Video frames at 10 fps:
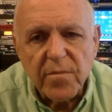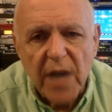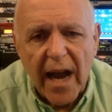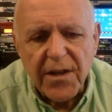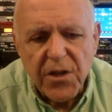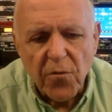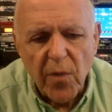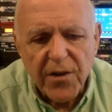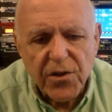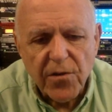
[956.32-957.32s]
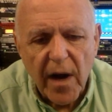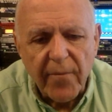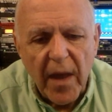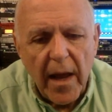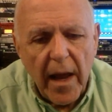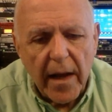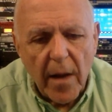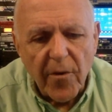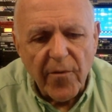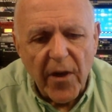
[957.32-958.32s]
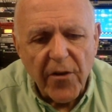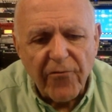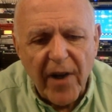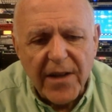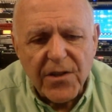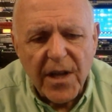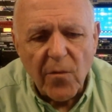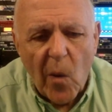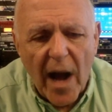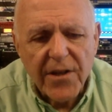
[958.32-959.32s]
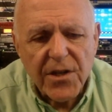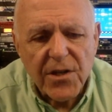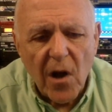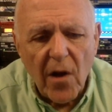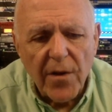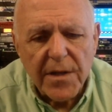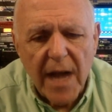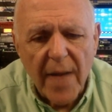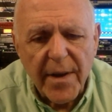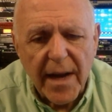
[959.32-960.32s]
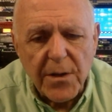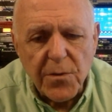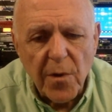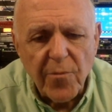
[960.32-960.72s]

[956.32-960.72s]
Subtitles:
Tides restaurant. A couple of other friends that watch us all the time, and I do